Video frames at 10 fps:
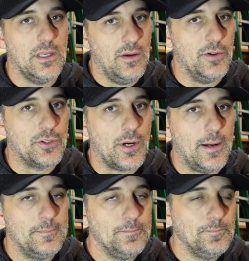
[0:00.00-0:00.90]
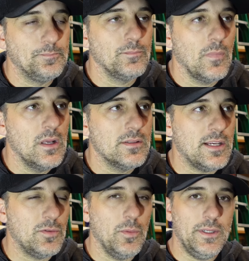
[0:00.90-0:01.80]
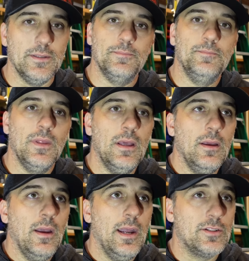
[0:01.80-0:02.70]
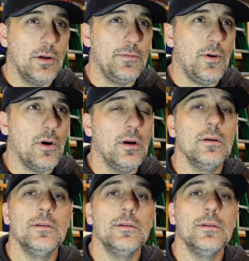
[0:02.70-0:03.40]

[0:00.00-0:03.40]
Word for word: to give it a try. So that's what we did. And so far,